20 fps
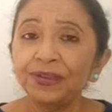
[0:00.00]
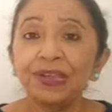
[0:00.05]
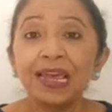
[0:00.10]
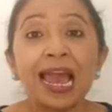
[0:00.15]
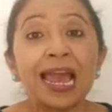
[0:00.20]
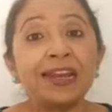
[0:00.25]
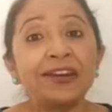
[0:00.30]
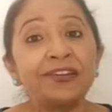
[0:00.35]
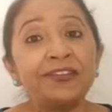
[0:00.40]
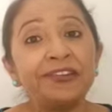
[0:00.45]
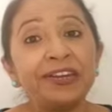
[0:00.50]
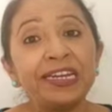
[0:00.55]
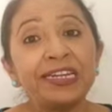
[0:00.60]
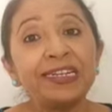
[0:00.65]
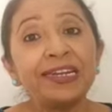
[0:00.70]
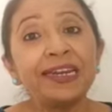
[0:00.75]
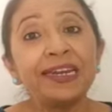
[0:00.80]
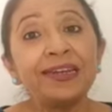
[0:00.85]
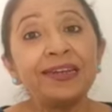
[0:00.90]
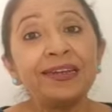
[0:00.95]
and
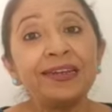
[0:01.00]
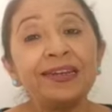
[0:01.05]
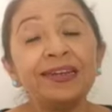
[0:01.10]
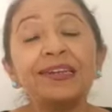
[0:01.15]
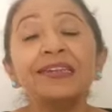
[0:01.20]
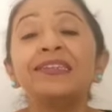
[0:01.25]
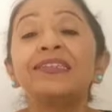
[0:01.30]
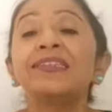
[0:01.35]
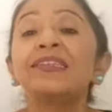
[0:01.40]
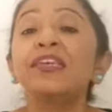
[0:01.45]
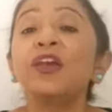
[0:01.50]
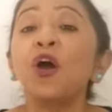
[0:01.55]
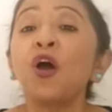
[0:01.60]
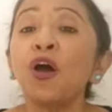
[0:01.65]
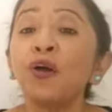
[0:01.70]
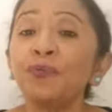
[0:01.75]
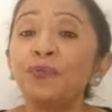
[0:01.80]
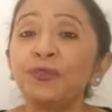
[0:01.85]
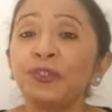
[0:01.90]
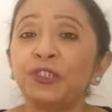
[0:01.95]
reading is the
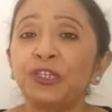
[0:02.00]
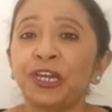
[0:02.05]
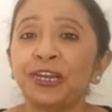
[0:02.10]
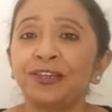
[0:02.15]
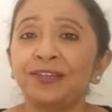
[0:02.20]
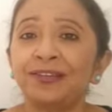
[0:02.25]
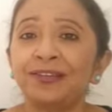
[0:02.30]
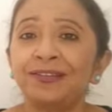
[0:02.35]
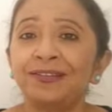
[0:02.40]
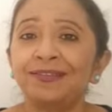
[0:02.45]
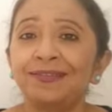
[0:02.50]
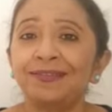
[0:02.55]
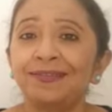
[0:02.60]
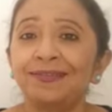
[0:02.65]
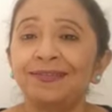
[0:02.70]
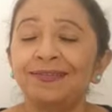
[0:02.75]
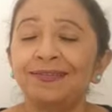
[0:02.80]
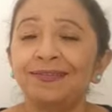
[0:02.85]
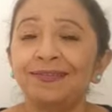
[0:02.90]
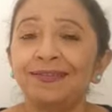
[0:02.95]
object.
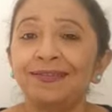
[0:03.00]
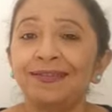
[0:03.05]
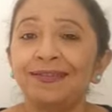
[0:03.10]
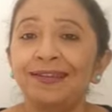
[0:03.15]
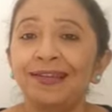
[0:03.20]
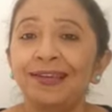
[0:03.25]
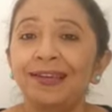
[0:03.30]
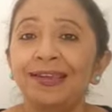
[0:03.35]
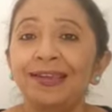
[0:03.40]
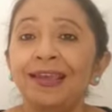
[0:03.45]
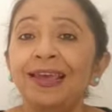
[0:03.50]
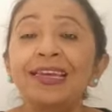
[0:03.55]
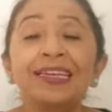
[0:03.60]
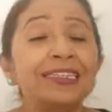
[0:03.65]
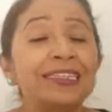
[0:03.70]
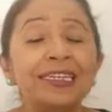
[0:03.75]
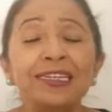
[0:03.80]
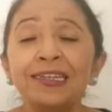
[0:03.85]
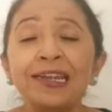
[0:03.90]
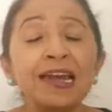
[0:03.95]

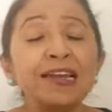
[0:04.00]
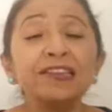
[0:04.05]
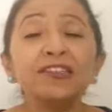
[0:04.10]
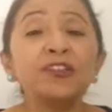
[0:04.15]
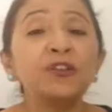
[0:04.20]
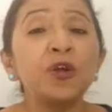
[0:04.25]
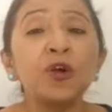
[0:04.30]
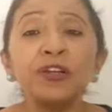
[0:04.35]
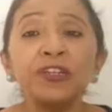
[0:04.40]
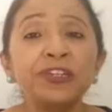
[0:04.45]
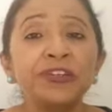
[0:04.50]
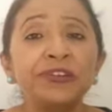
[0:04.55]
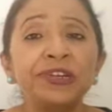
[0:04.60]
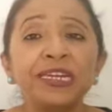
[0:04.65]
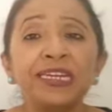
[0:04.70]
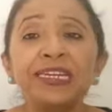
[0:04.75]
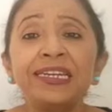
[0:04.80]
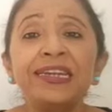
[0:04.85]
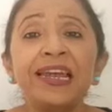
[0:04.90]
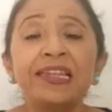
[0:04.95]
Tina is not
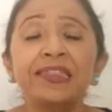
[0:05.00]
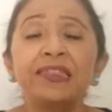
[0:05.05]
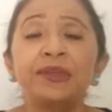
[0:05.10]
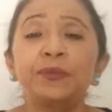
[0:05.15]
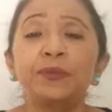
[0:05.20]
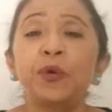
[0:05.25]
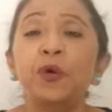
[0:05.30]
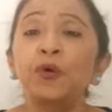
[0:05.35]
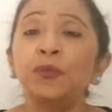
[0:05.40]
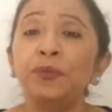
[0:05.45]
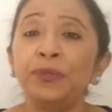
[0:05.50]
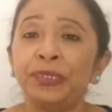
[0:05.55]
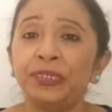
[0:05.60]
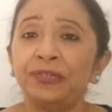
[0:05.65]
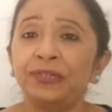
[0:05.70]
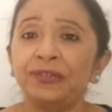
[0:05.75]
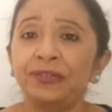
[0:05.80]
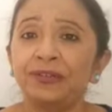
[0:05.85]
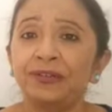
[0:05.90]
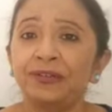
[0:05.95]
reading at the
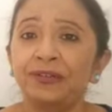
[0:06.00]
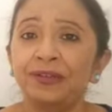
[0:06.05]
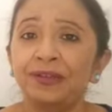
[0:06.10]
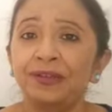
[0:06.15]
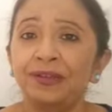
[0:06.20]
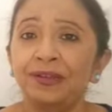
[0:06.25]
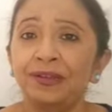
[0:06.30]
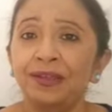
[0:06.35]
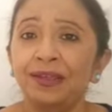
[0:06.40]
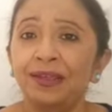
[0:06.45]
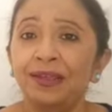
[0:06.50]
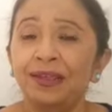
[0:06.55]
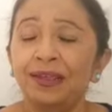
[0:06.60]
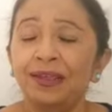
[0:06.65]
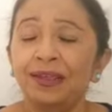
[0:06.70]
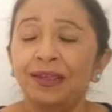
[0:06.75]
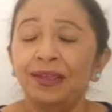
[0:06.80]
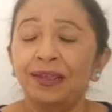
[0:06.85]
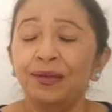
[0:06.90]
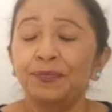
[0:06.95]
moment,
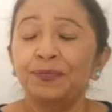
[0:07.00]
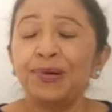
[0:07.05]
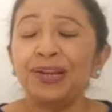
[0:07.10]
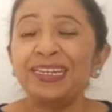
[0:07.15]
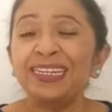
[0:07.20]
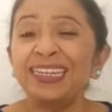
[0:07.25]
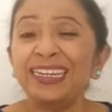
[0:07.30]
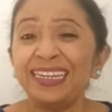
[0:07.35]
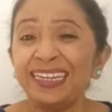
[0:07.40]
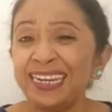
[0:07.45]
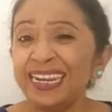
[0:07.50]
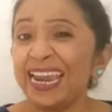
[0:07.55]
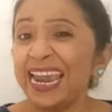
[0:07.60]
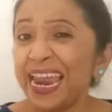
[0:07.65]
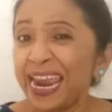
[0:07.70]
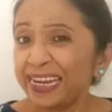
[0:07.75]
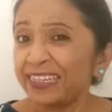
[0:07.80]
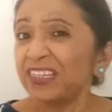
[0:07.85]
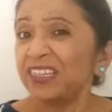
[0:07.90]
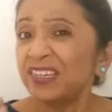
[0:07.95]
but he
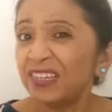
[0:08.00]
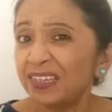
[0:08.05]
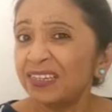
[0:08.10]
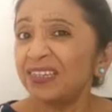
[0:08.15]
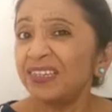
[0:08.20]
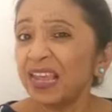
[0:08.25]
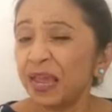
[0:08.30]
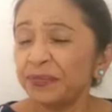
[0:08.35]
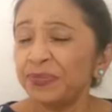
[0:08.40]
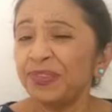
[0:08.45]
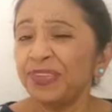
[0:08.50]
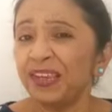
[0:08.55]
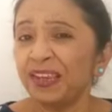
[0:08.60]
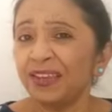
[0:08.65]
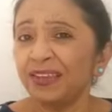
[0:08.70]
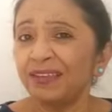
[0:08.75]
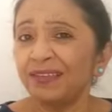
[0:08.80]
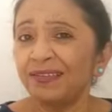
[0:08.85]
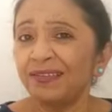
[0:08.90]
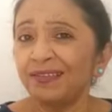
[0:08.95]
hates something.
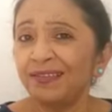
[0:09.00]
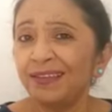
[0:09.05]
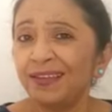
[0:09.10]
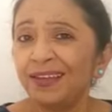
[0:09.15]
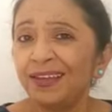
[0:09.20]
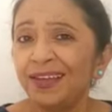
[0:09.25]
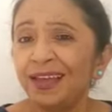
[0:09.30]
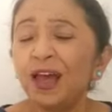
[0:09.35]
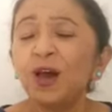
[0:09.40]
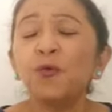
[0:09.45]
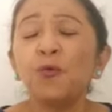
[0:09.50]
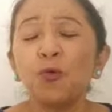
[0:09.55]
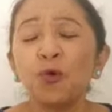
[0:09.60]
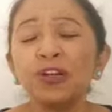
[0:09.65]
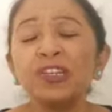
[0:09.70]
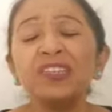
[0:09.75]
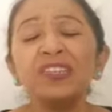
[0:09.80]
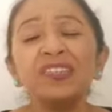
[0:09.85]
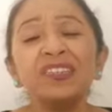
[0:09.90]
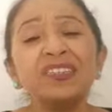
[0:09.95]
What
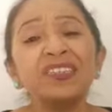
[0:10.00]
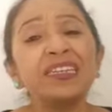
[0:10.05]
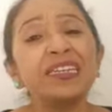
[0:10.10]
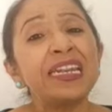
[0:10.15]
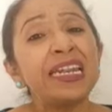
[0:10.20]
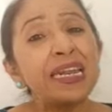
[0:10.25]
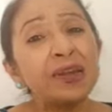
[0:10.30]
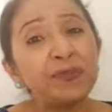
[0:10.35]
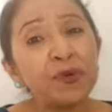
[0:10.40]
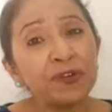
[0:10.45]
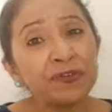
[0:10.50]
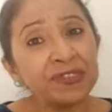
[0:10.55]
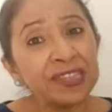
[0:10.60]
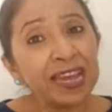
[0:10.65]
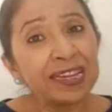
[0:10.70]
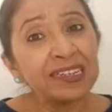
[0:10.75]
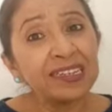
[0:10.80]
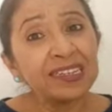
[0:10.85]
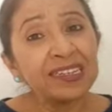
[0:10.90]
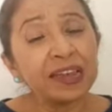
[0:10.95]
is the name of
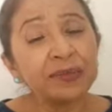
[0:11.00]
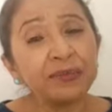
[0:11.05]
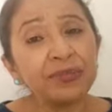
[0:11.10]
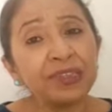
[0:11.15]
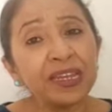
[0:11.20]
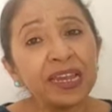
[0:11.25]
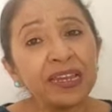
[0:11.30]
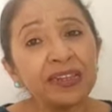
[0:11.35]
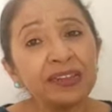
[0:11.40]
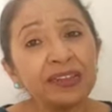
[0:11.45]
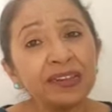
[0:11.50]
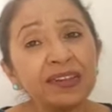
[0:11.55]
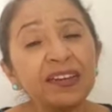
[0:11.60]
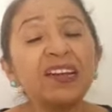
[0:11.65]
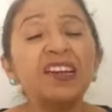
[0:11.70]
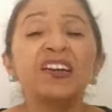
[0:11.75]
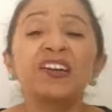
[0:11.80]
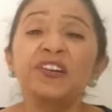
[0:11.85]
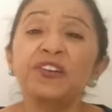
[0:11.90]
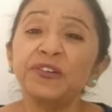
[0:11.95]
that something?
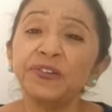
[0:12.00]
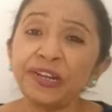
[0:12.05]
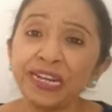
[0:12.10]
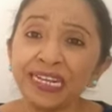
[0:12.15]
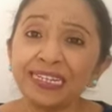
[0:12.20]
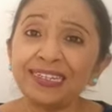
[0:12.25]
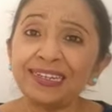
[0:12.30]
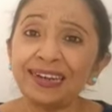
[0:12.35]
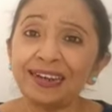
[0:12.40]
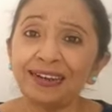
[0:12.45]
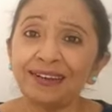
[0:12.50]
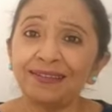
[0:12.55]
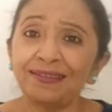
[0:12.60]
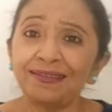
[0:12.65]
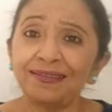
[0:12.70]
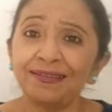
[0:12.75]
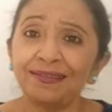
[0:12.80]
Reading.